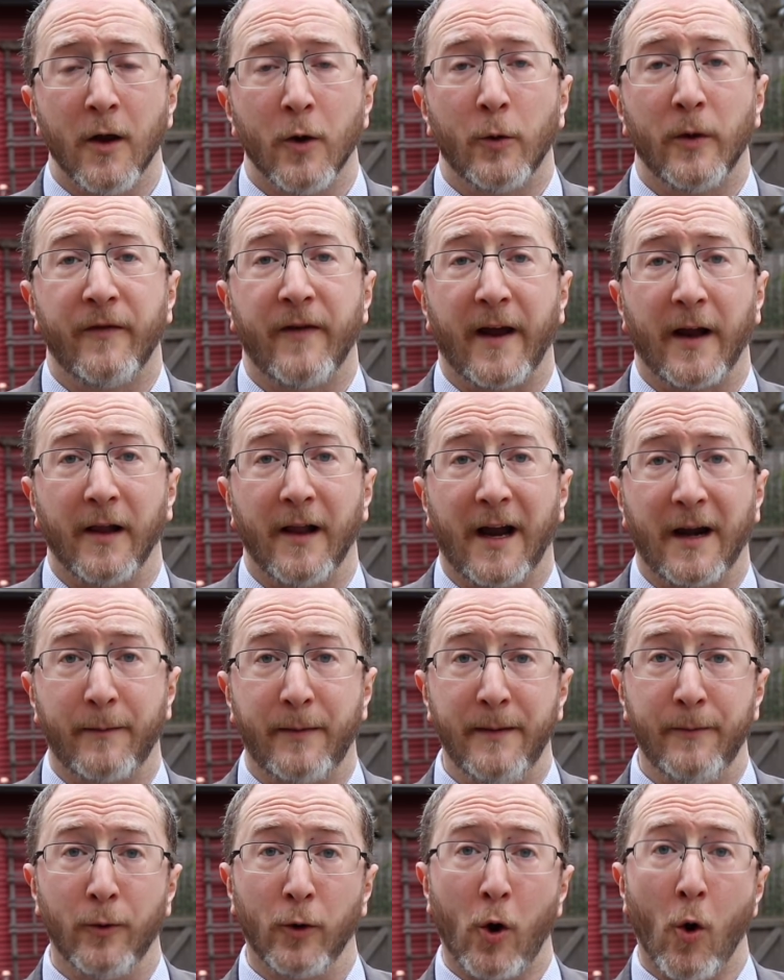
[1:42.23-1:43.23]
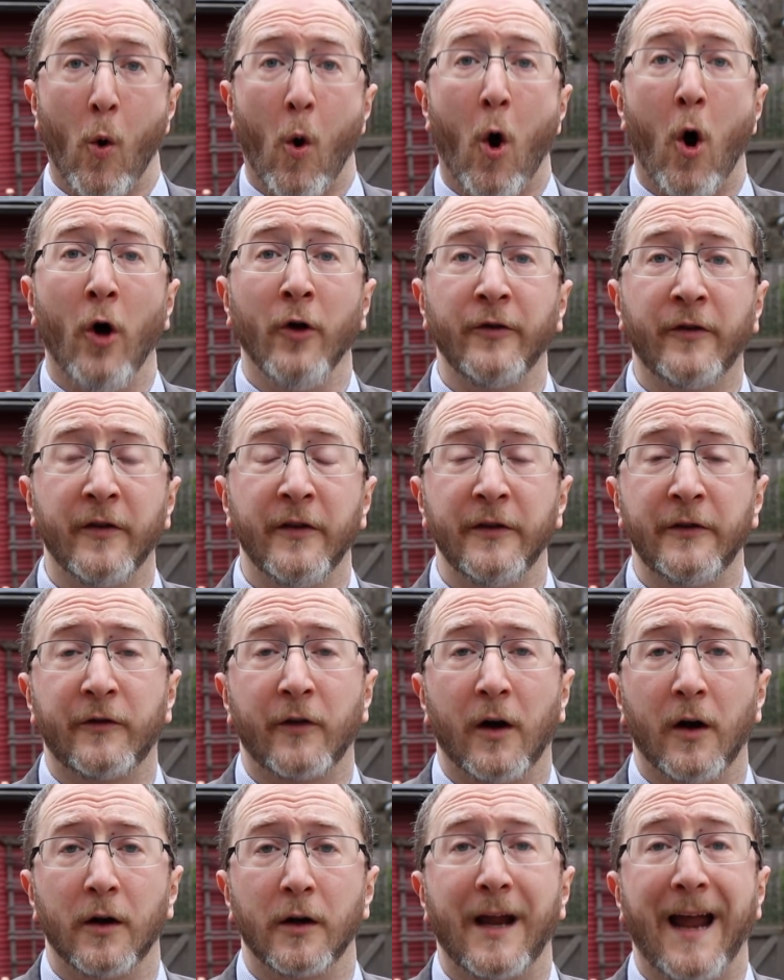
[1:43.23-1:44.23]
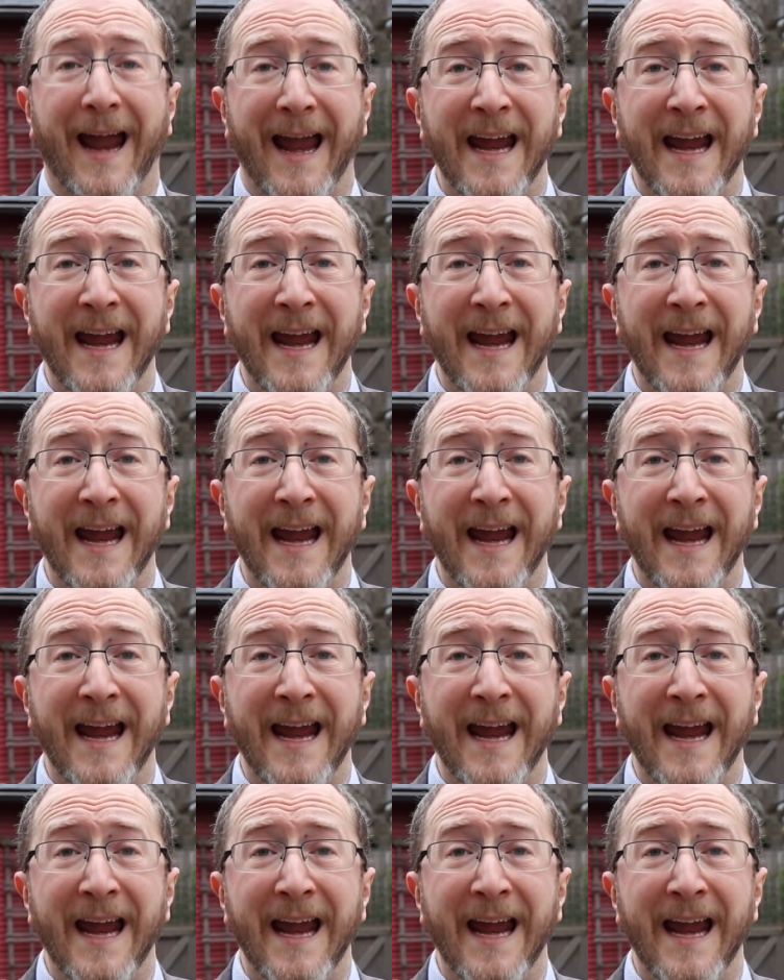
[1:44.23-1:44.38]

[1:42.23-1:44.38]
we've had a lot of people go onto the drug,